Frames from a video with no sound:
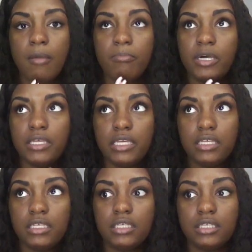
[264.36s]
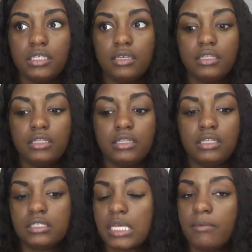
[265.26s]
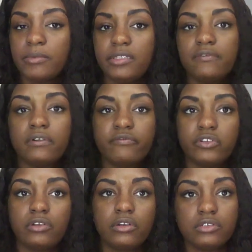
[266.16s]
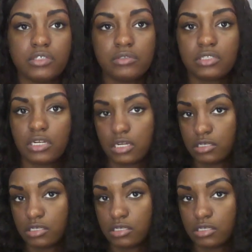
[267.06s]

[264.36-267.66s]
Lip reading: But this time I'm leaving it on for longer so it's darker.